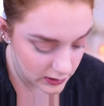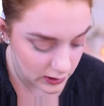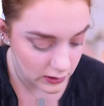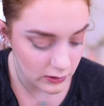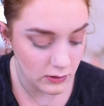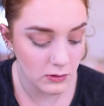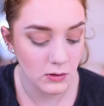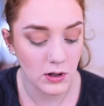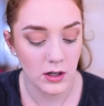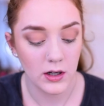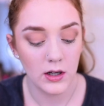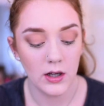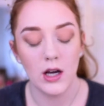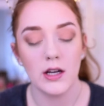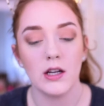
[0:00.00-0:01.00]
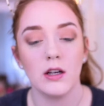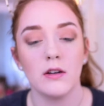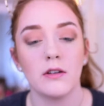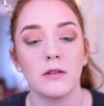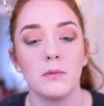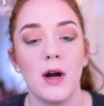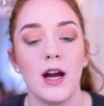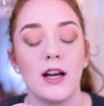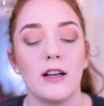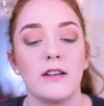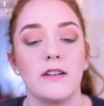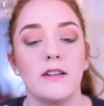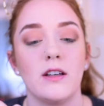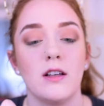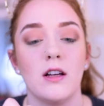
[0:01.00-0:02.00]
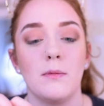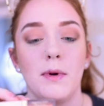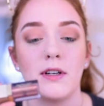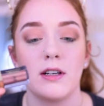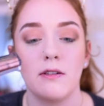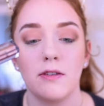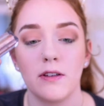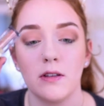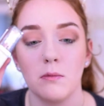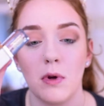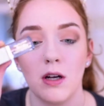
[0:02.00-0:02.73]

to use my Stila Magnificent